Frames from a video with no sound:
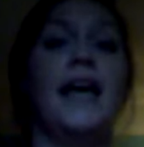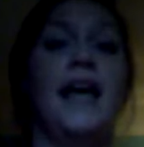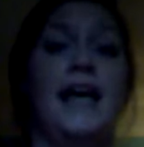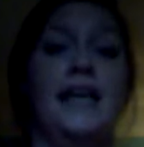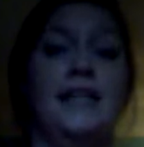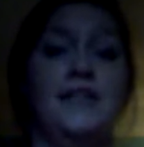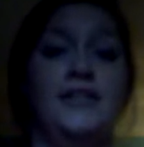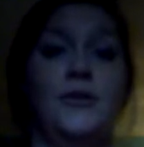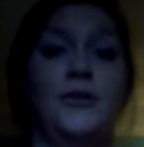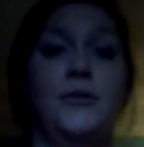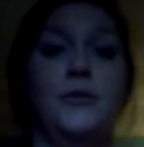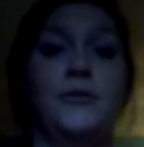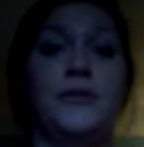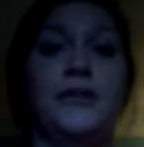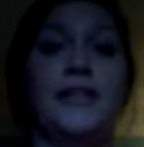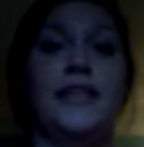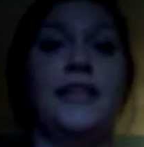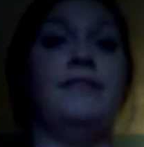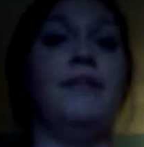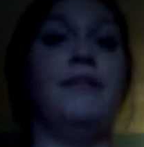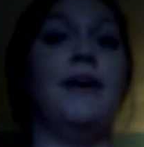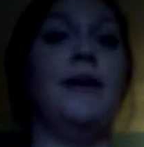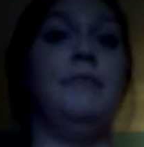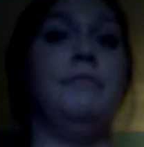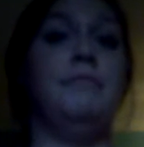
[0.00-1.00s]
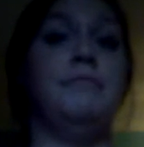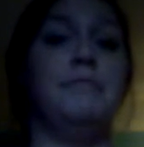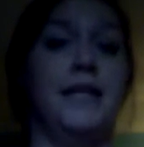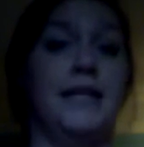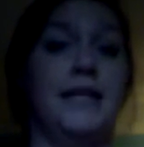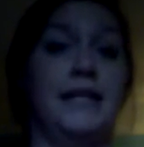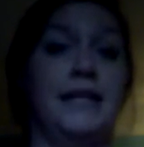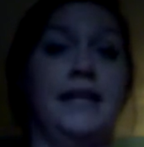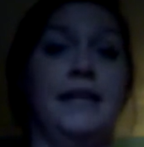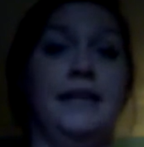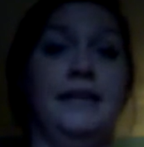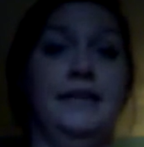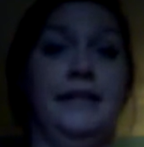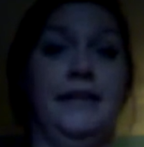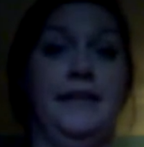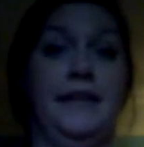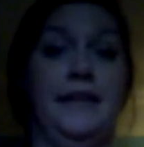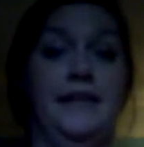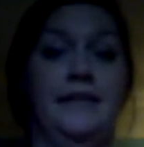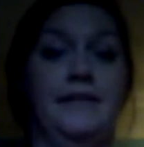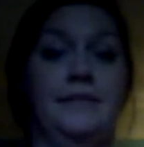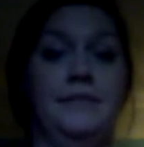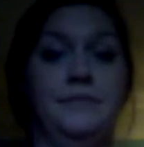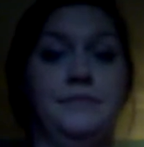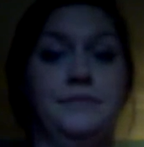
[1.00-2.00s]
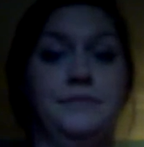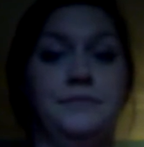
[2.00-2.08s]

and to leave immediately.